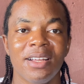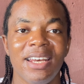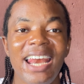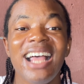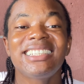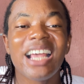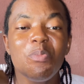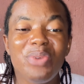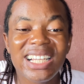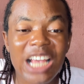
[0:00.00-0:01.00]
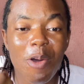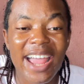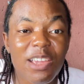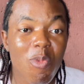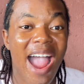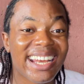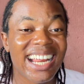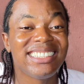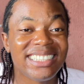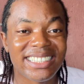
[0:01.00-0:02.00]
Let's embrace our Igbo
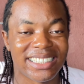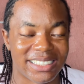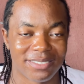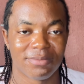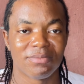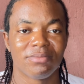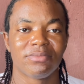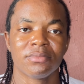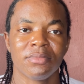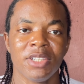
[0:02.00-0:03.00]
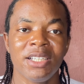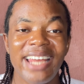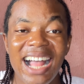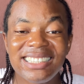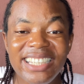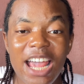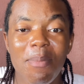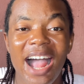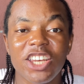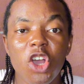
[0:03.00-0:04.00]
identity. That name
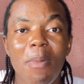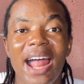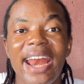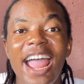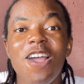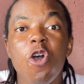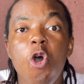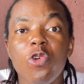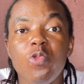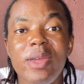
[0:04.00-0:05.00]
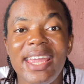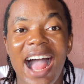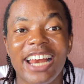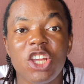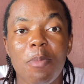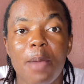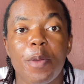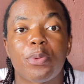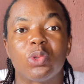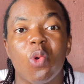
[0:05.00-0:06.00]
Anioma now hold we Anioma
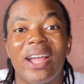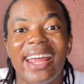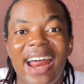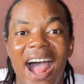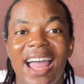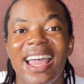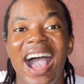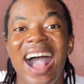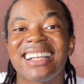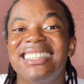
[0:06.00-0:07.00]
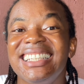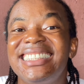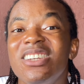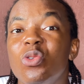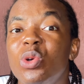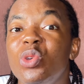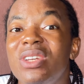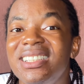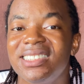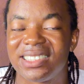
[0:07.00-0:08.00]
people together as a single
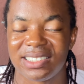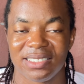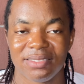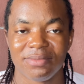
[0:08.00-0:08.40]
unit.